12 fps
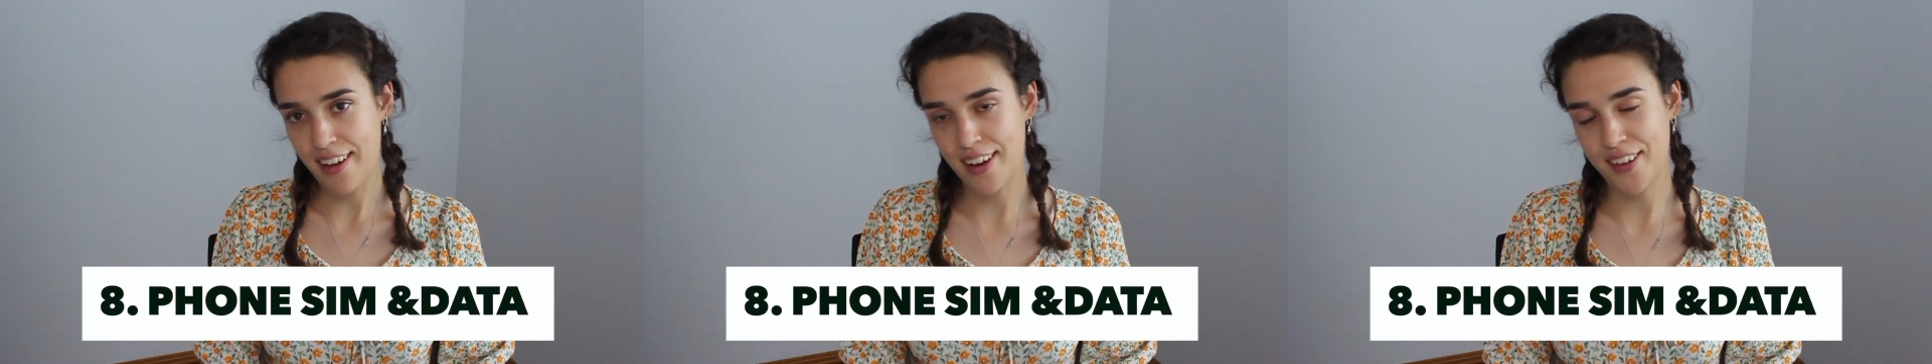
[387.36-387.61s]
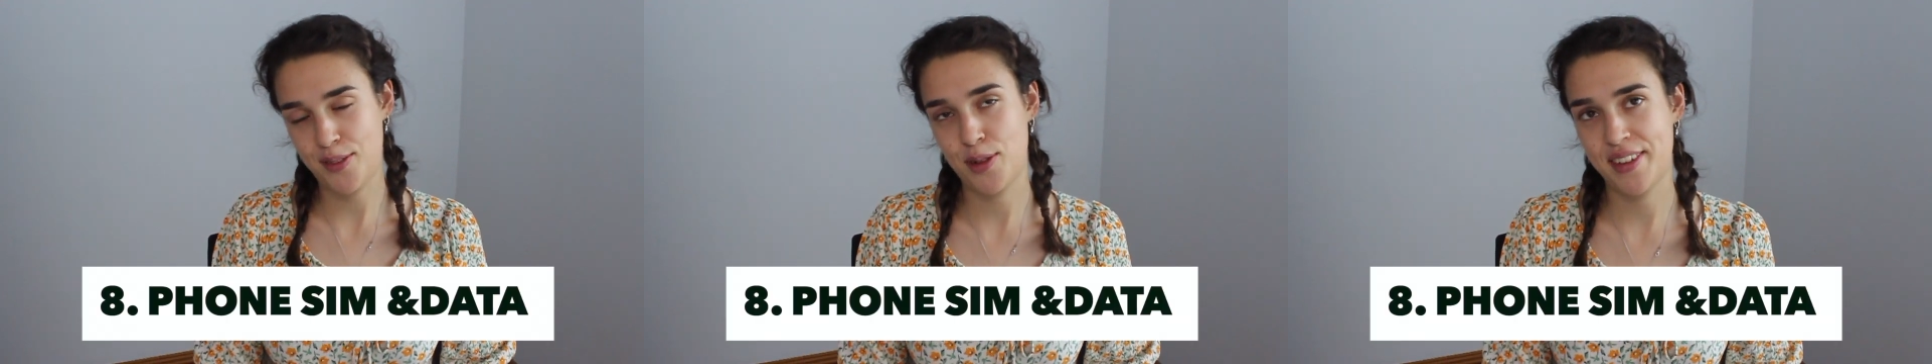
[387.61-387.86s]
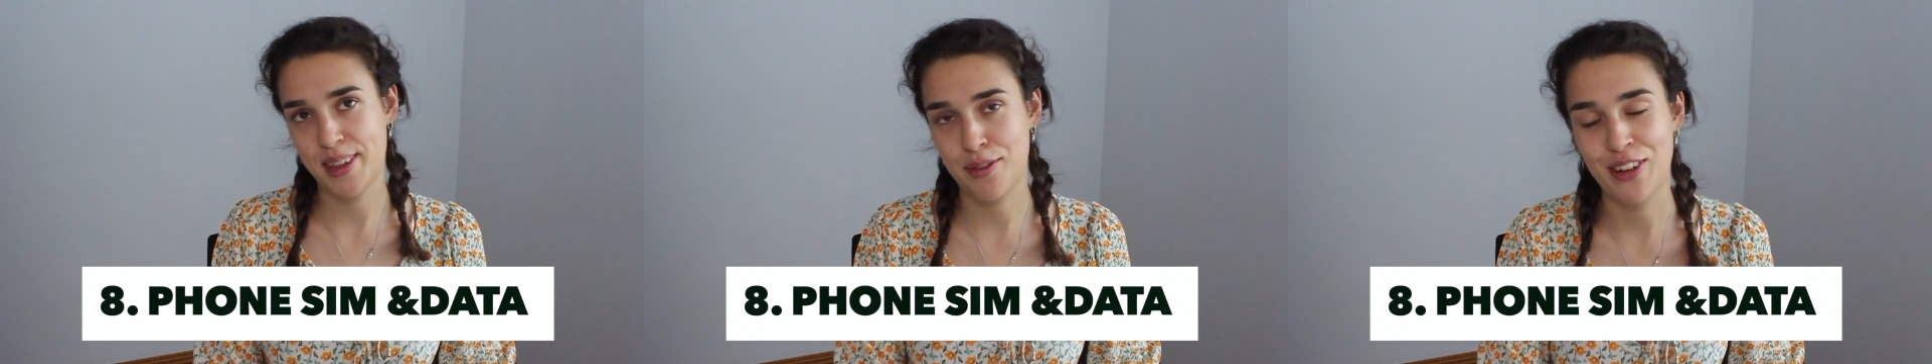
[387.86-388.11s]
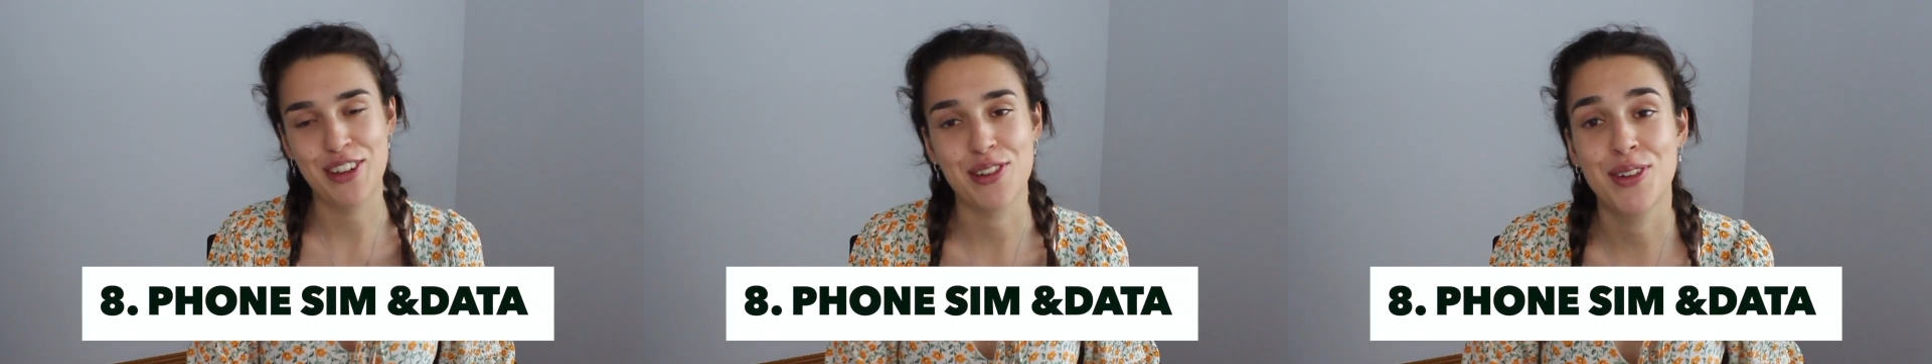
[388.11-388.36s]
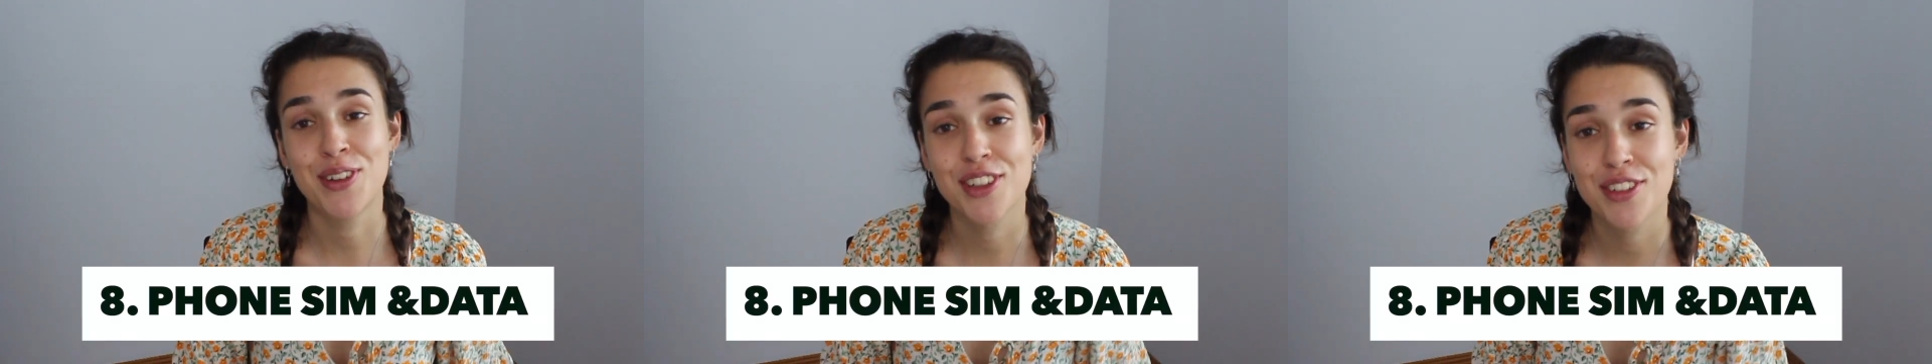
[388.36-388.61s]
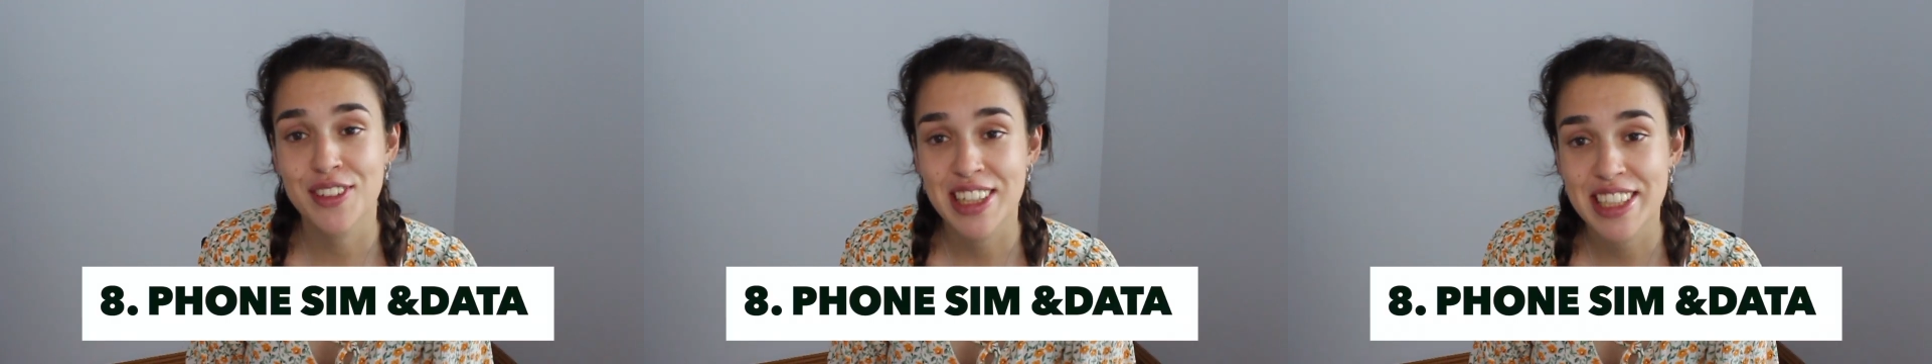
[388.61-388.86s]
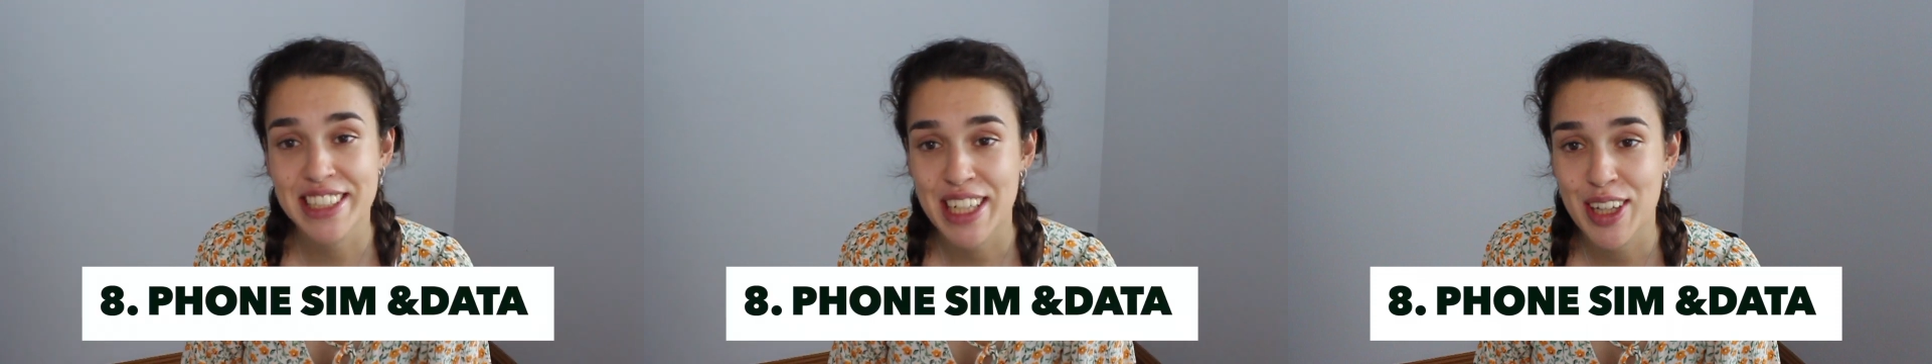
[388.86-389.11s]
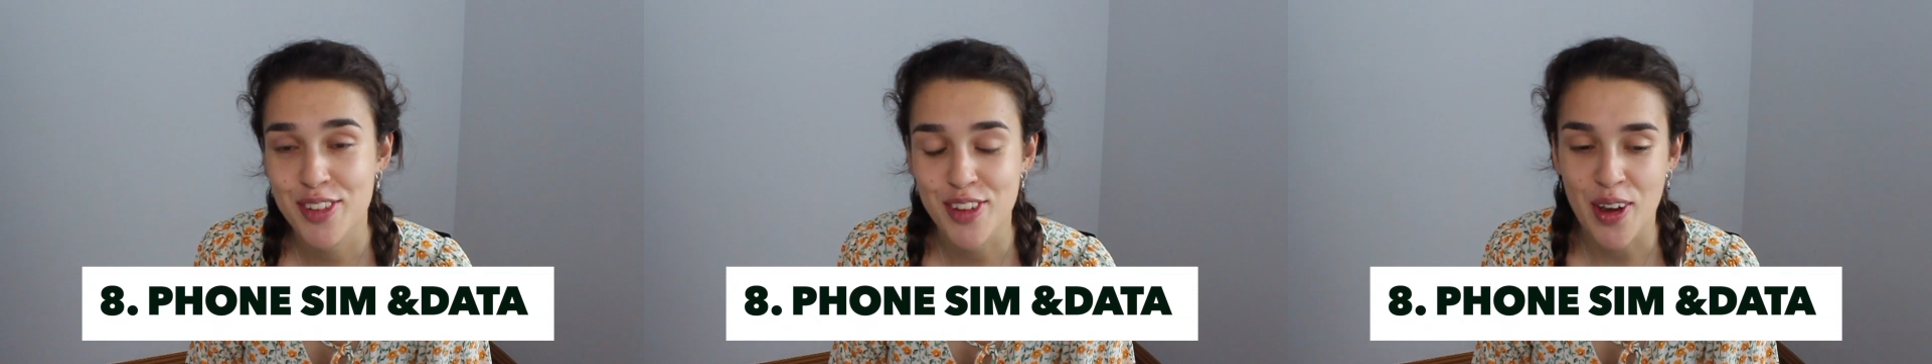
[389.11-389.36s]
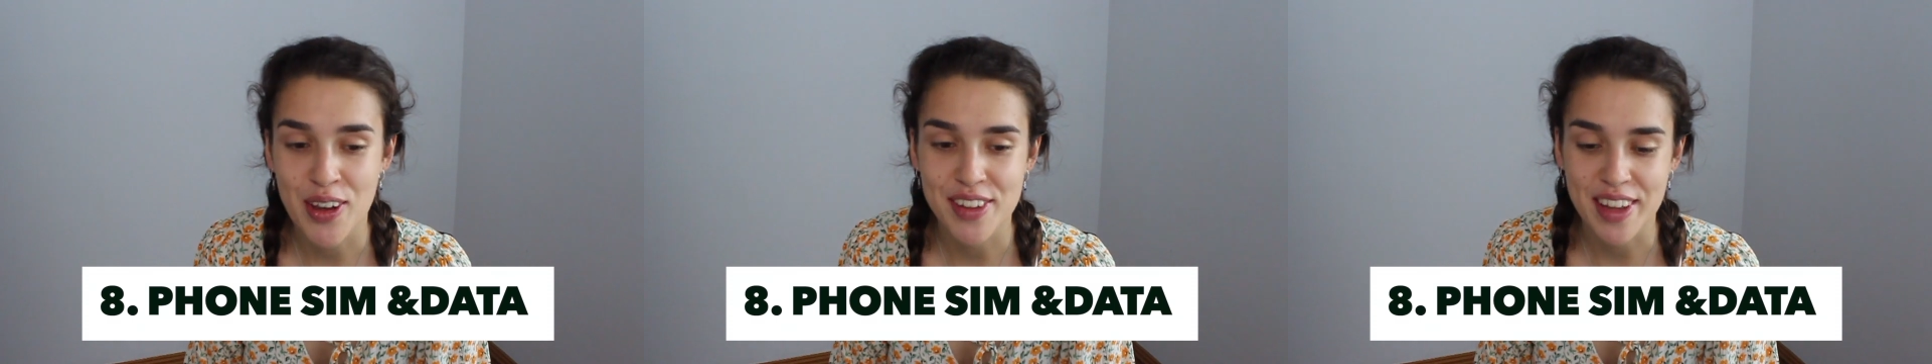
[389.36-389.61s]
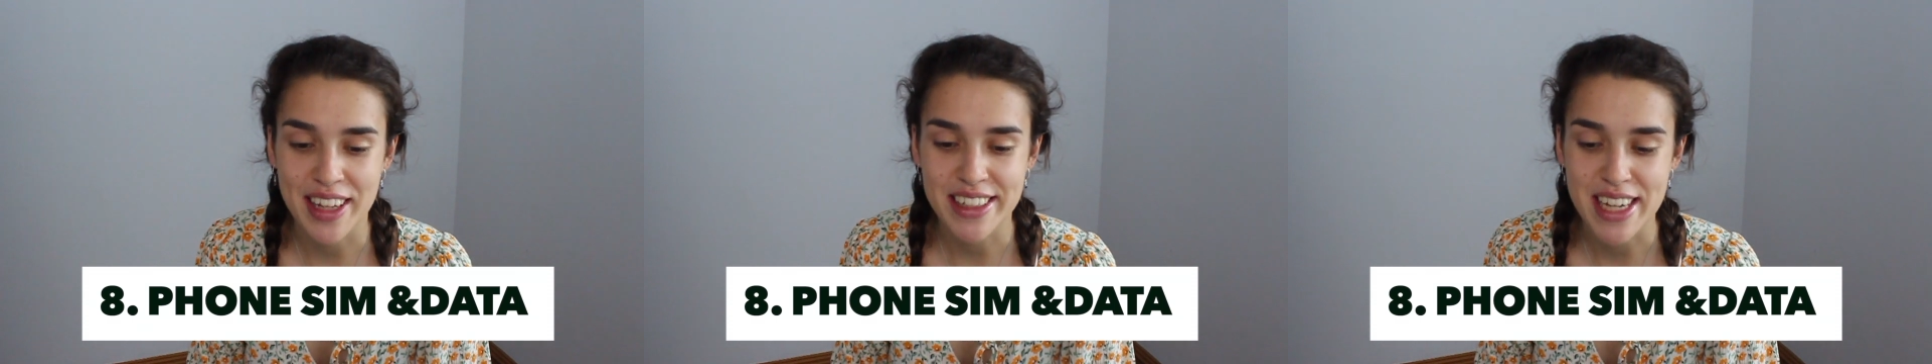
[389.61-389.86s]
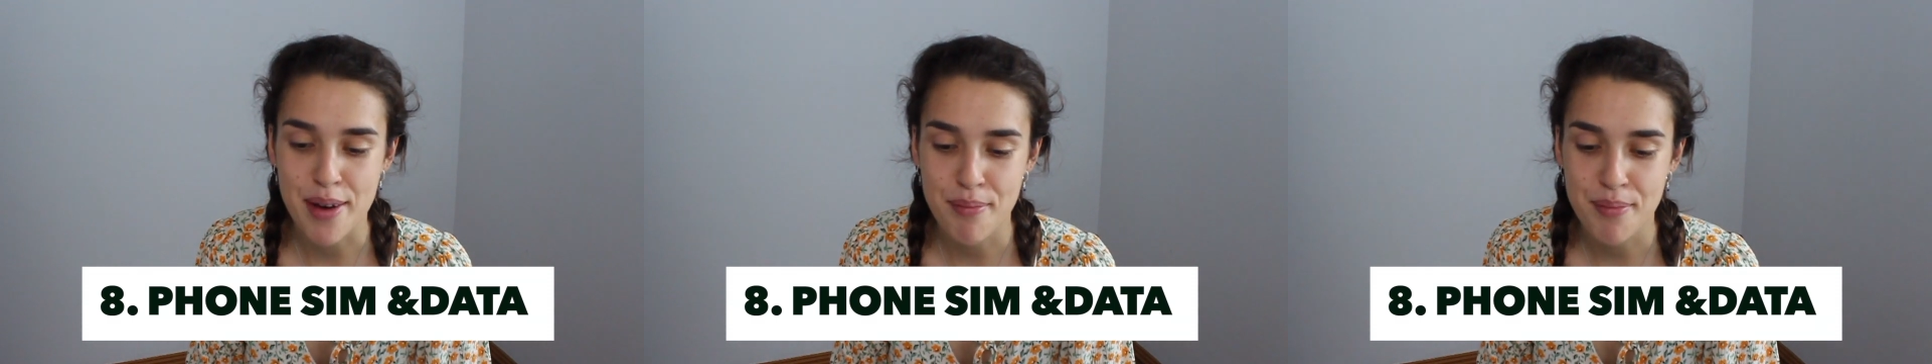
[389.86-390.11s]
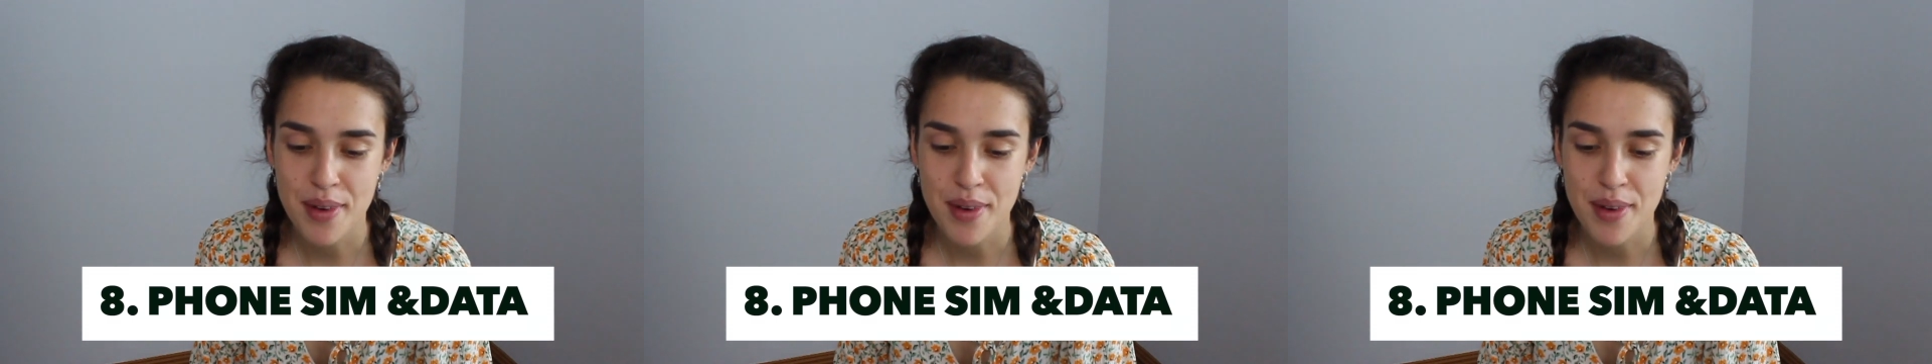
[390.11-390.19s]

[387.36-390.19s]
I've probably said it before, it's also really cheap. So it's like £5